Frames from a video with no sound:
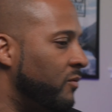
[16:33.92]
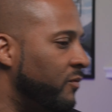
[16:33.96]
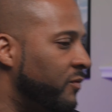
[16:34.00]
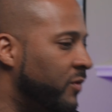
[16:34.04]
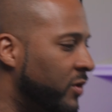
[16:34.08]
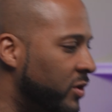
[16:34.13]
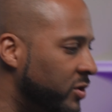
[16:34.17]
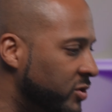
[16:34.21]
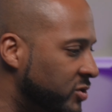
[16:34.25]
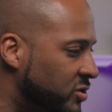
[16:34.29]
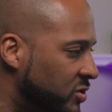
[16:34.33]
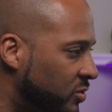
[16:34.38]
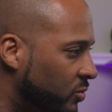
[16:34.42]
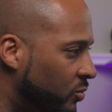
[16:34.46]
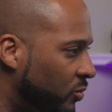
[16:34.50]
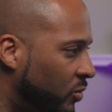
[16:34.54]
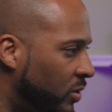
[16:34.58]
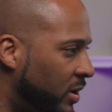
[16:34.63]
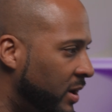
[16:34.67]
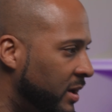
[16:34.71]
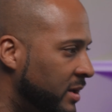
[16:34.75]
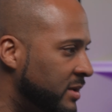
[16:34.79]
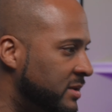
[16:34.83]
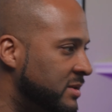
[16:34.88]
version
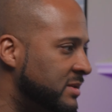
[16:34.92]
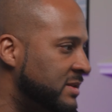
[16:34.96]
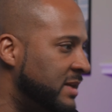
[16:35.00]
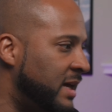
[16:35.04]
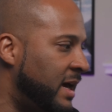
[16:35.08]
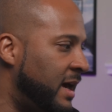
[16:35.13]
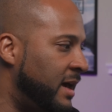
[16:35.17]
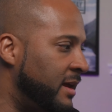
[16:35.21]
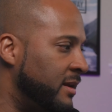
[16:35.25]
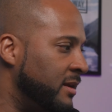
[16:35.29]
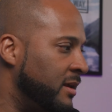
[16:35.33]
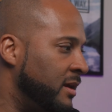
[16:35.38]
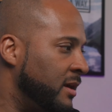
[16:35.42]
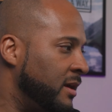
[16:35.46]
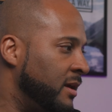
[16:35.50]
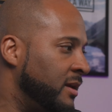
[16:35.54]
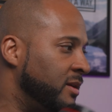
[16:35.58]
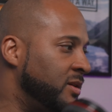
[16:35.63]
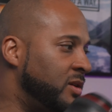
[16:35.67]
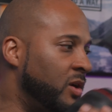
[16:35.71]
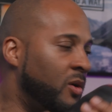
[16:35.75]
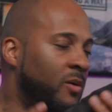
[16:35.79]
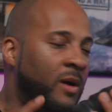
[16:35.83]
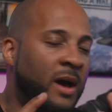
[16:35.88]
ones that
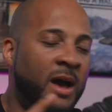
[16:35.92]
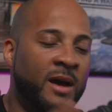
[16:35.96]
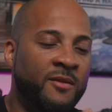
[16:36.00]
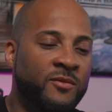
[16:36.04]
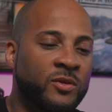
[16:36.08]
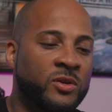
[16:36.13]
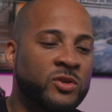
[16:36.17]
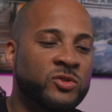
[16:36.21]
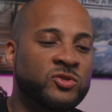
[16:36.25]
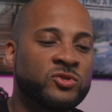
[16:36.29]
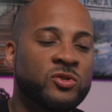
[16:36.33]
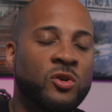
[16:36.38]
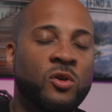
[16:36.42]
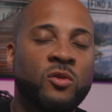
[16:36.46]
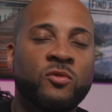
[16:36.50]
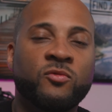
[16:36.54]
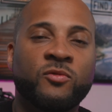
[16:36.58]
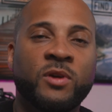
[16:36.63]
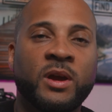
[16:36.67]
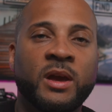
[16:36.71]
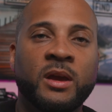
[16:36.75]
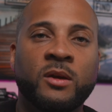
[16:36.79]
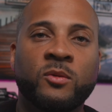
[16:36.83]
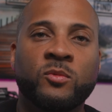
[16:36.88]
don't have a control
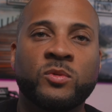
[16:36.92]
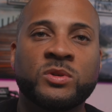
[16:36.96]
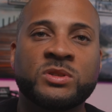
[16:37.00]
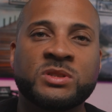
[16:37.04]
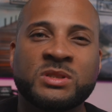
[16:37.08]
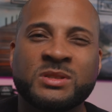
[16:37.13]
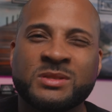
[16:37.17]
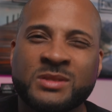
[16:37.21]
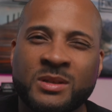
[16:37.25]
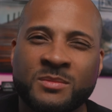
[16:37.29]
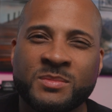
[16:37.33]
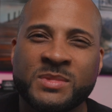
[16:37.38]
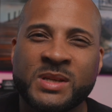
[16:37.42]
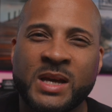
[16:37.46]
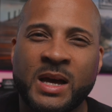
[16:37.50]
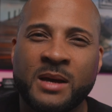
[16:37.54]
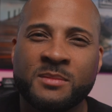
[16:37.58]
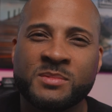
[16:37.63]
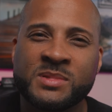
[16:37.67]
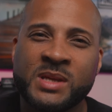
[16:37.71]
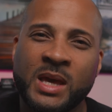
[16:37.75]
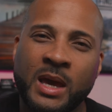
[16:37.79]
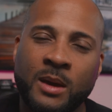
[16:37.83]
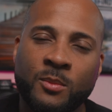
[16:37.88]
ring, which
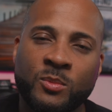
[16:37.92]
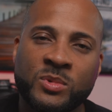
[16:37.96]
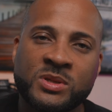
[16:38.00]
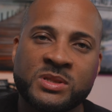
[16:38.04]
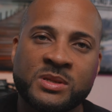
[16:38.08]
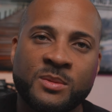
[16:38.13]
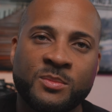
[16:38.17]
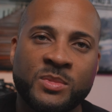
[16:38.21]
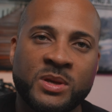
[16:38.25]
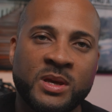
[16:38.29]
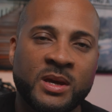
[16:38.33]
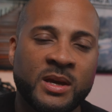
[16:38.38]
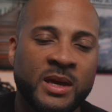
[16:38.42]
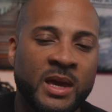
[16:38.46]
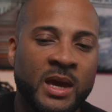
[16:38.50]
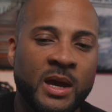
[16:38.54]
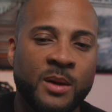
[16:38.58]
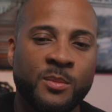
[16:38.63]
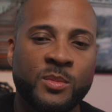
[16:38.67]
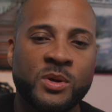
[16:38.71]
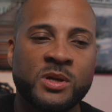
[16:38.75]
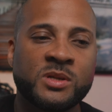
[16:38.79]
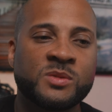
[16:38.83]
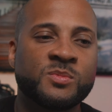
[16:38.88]
sometimes came with some of your
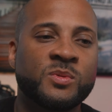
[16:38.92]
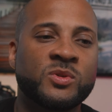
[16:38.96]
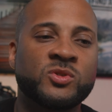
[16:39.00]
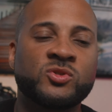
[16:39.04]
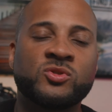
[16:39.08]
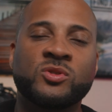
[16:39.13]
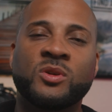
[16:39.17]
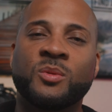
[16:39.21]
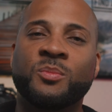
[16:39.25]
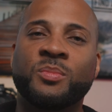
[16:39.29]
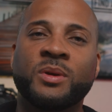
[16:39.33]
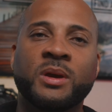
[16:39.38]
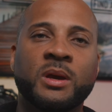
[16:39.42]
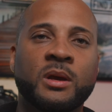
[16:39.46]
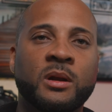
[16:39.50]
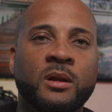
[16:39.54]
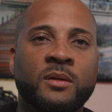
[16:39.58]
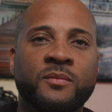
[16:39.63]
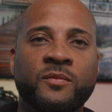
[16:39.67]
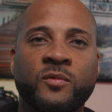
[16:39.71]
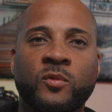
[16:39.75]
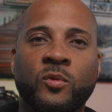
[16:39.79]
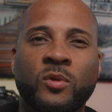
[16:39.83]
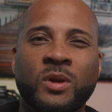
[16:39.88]
cameras, but you can pick it
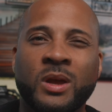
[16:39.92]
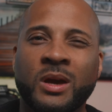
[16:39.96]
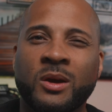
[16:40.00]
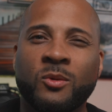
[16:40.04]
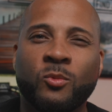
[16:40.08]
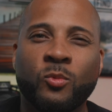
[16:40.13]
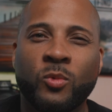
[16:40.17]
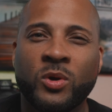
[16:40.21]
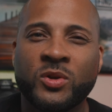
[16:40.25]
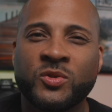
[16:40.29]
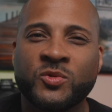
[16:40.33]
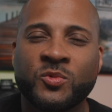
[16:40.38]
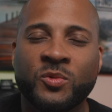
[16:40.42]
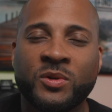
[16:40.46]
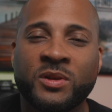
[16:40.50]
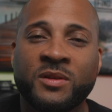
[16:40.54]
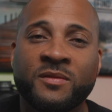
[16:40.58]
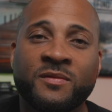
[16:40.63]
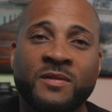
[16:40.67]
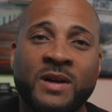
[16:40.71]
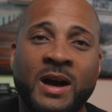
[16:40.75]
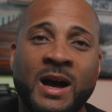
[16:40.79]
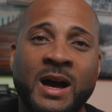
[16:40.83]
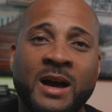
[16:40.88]
up for like
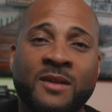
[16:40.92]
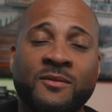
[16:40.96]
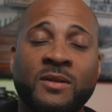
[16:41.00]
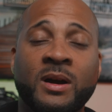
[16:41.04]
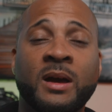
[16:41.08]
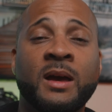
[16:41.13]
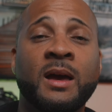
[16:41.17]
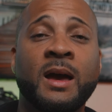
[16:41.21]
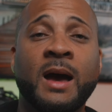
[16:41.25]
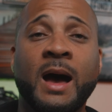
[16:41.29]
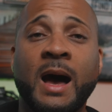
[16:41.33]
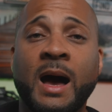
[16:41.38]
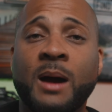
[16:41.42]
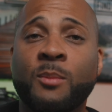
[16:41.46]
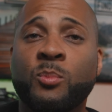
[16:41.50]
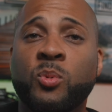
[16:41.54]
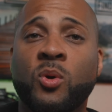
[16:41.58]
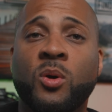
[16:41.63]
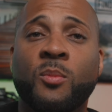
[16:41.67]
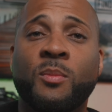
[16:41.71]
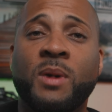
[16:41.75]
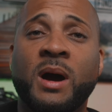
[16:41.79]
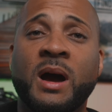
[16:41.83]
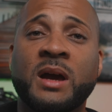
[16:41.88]
$125. I
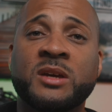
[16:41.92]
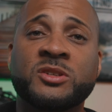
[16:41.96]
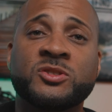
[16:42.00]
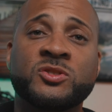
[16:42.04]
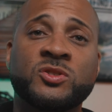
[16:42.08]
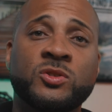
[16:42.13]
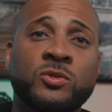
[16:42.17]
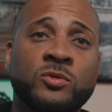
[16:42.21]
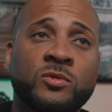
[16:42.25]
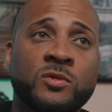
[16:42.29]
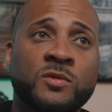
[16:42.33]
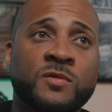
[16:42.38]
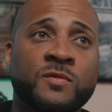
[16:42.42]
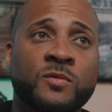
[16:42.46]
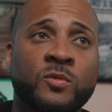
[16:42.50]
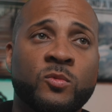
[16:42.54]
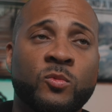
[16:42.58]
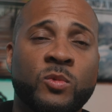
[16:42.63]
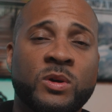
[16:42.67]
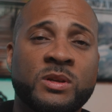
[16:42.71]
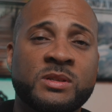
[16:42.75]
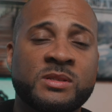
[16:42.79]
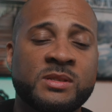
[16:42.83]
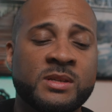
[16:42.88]
bought mine's used for
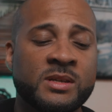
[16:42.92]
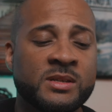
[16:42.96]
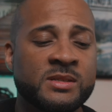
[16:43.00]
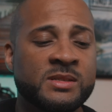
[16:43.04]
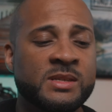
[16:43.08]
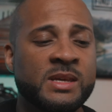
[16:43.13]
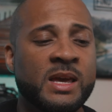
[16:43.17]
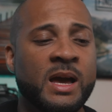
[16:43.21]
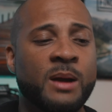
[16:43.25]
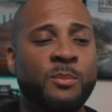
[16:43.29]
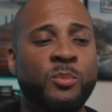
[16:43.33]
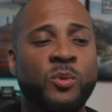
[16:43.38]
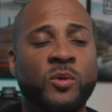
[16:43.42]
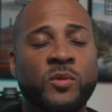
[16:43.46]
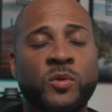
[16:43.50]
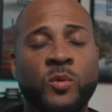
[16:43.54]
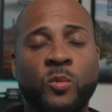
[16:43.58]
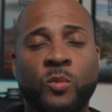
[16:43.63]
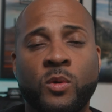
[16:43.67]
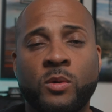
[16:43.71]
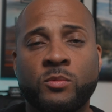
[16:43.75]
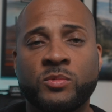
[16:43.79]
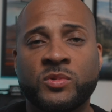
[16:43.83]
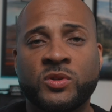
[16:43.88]
$160. I bought the
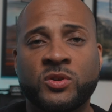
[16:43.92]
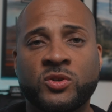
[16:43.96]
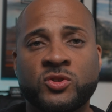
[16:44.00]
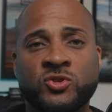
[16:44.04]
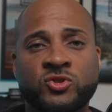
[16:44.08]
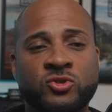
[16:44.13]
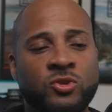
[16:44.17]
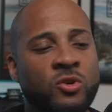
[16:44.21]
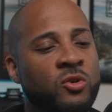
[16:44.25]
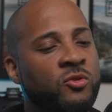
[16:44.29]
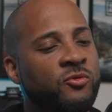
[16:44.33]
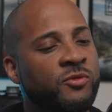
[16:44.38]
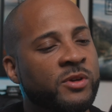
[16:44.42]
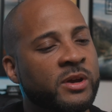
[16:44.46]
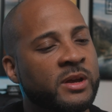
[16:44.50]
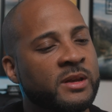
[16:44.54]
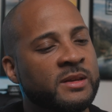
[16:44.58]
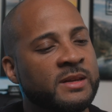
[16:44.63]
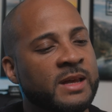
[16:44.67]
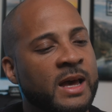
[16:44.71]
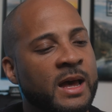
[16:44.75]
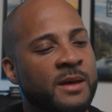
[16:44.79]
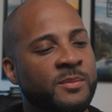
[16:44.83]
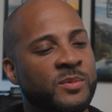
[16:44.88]
one with the control ring
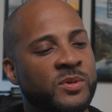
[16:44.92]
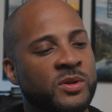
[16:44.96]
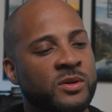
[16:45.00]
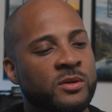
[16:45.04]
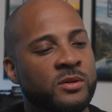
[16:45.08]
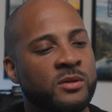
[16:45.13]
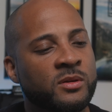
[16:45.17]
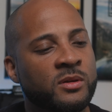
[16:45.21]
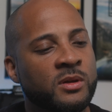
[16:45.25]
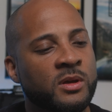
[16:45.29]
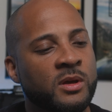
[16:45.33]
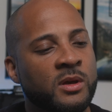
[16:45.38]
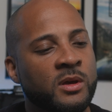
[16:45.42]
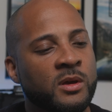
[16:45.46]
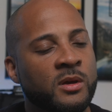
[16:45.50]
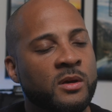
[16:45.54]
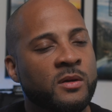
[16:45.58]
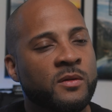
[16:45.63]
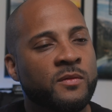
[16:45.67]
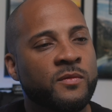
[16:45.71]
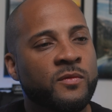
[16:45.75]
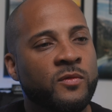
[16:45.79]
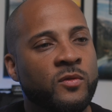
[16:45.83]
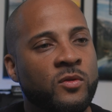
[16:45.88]
adapter
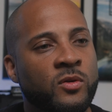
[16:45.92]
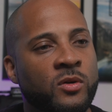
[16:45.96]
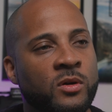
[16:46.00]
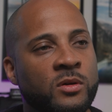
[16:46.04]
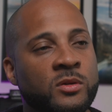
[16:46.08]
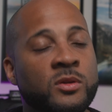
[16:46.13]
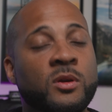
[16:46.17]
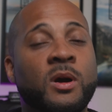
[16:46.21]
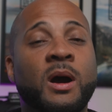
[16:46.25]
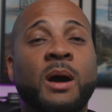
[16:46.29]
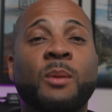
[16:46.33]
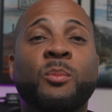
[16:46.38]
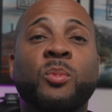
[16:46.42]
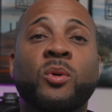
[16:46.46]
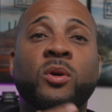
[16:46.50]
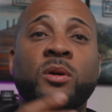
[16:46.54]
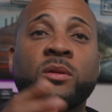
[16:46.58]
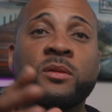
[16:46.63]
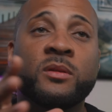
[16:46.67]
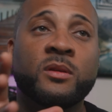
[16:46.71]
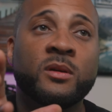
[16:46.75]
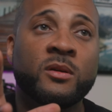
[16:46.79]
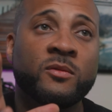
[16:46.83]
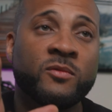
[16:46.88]
for, no, I
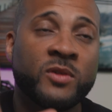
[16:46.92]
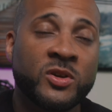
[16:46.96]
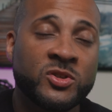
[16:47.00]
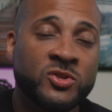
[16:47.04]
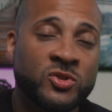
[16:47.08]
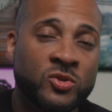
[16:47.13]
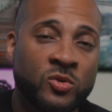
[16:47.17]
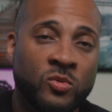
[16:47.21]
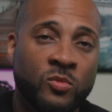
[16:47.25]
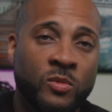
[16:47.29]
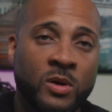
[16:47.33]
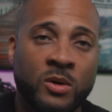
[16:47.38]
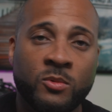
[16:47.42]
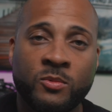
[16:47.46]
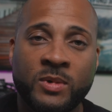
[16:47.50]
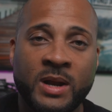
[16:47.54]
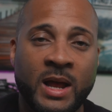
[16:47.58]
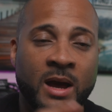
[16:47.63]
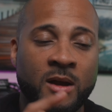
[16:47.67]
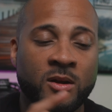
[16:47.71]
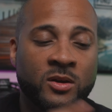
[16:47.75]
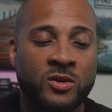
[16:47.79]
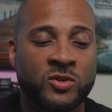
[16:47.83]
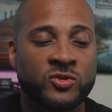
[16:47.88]
bought the original one
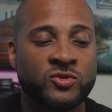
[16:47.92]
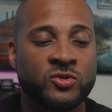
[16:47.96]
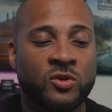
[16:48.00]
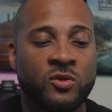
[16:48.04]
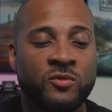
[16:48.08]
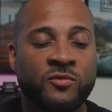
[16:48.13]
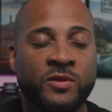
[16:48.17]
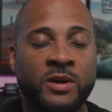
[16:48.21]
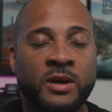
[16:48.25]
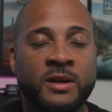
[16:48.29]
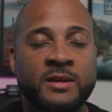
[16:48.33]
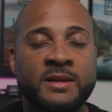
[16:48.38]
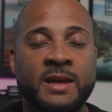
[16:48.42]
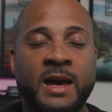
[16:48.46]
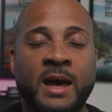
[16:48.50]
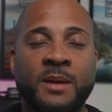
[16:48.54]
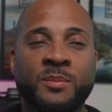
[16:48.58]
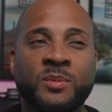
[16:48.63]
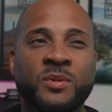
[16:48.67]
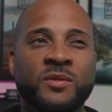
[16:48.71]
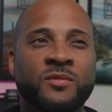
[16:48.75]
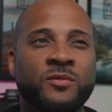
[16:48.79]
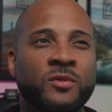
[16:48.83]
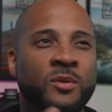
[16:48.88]
without a control ring
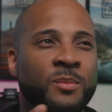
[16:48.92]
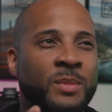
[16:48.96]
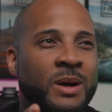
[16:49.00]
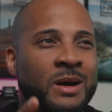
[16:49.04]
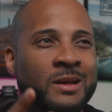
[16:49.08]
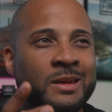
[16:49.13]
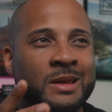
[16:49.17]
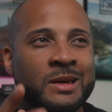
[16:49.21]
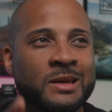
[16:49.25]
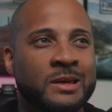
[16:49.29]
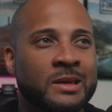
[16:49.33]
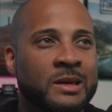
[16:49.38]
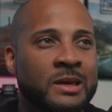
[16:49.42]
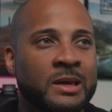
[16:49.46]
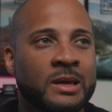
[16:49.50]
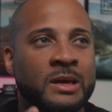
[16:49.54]
adapter for about like,